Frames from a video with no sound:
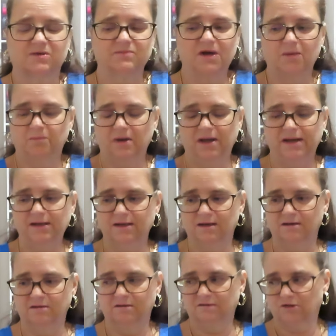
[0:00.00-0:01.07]
I'm not
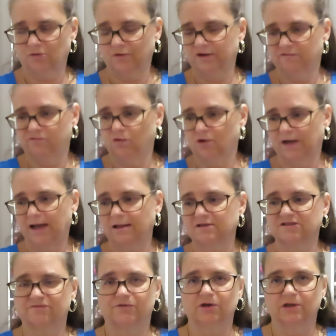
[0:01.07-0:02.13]
paying three or four
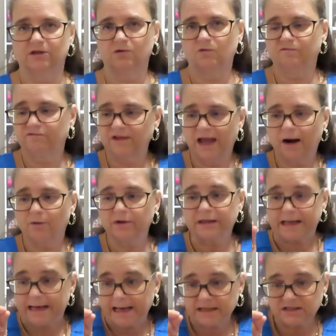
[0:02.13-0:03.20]
dollars for a little flower
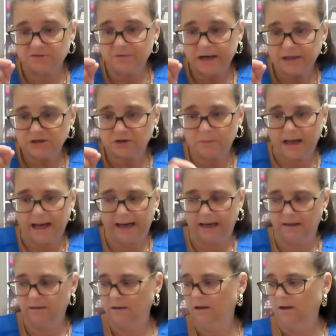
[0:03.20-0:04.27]
that has a razor
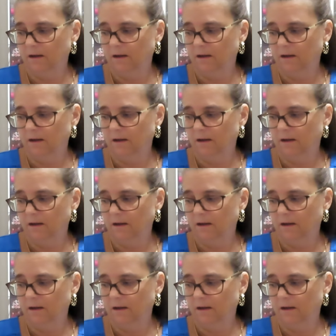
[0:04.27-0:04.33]
blade.